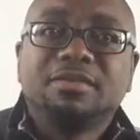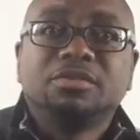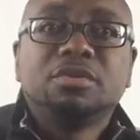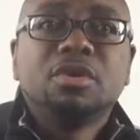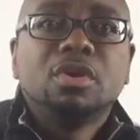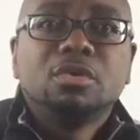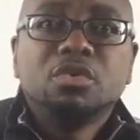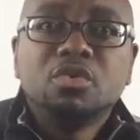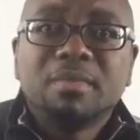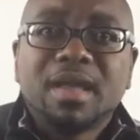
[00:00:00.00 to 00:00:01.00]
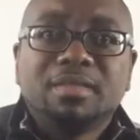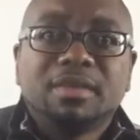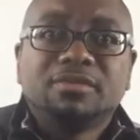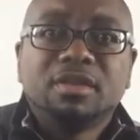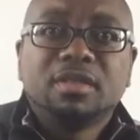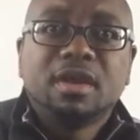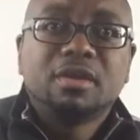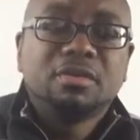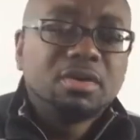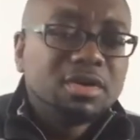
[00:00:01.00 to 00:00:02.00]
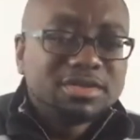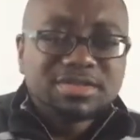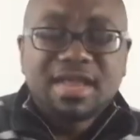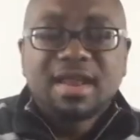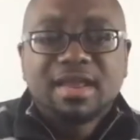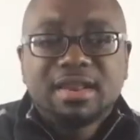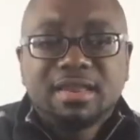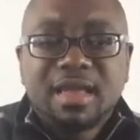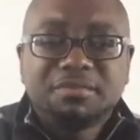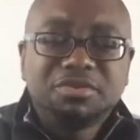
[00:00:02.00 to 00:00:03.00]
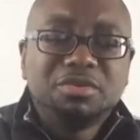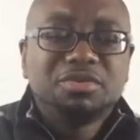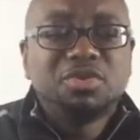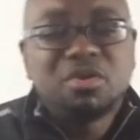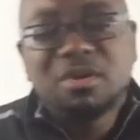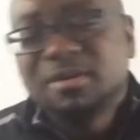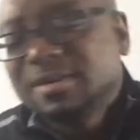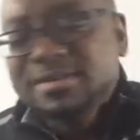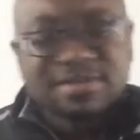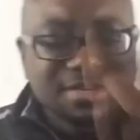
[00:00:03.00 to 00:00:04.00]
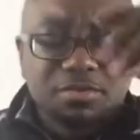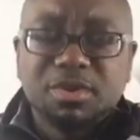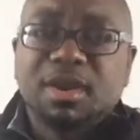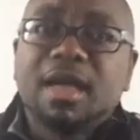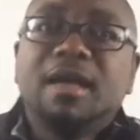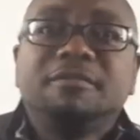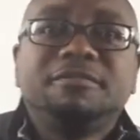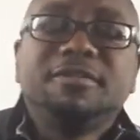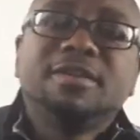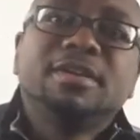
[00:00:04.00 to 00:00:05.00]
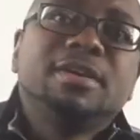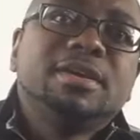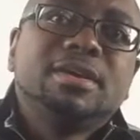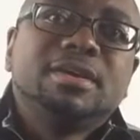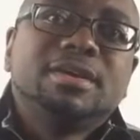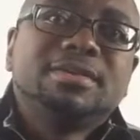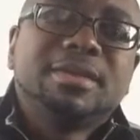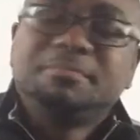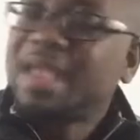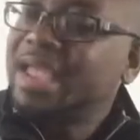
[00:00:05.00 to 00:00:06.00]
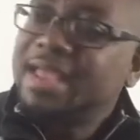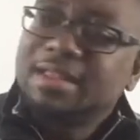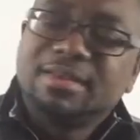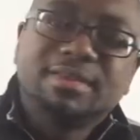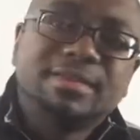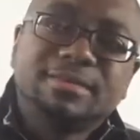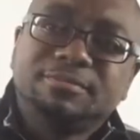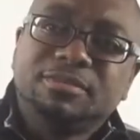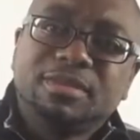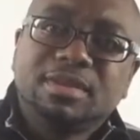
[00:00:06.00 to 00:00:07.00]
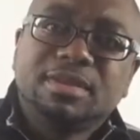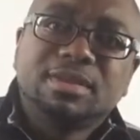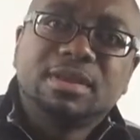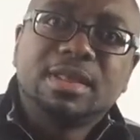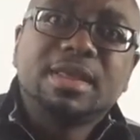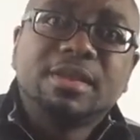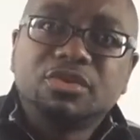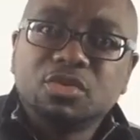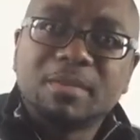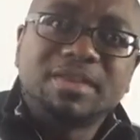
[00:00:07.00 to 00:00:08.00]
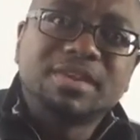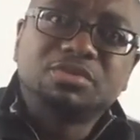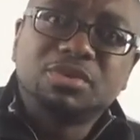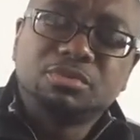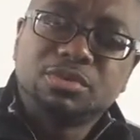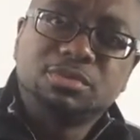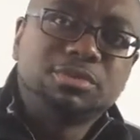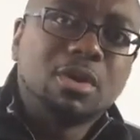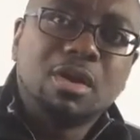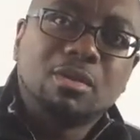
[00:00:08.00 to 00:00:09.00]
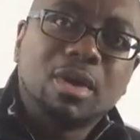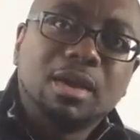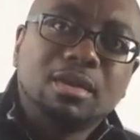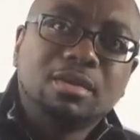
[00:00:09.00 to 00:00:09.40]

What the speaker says: his roommate that's in there studying. He comes through the door with a huff. He's like, man. And his roommate says, what's wrong? Why